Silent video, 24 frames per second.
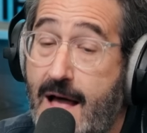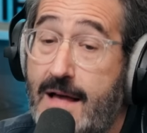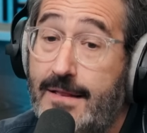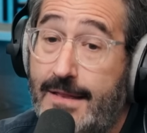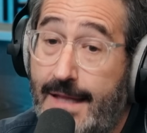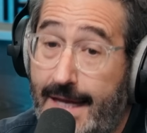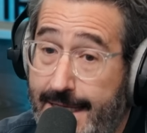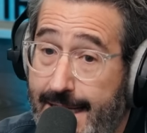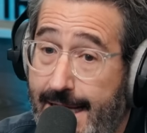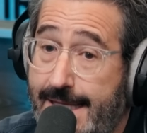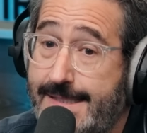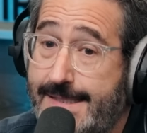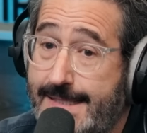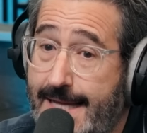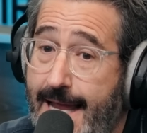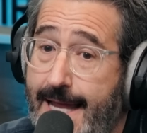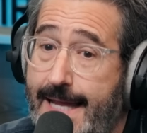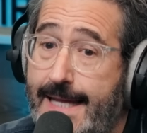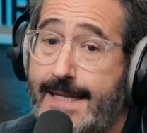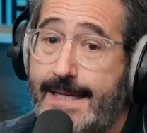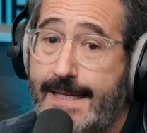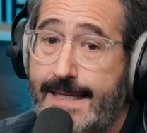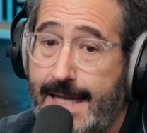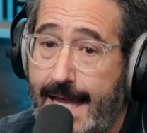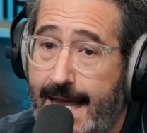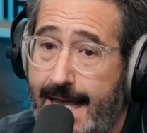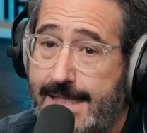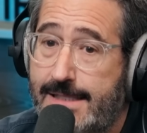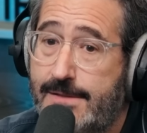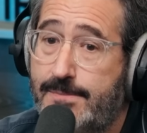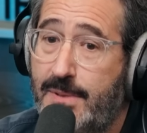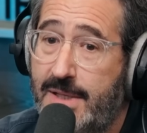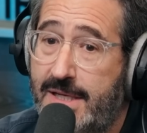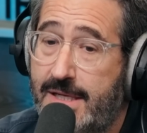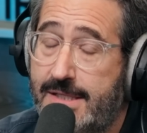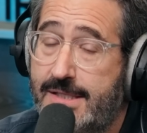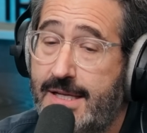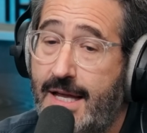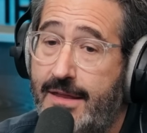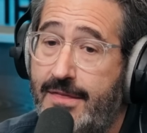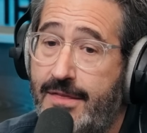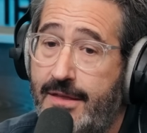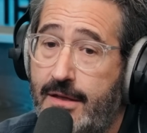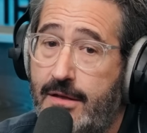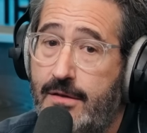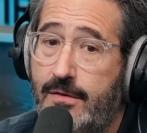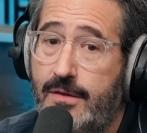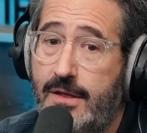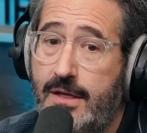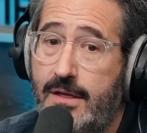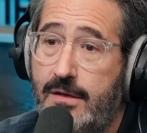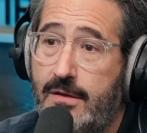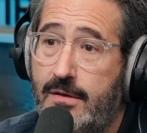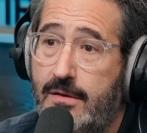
Like I say, yes, because I think that's the,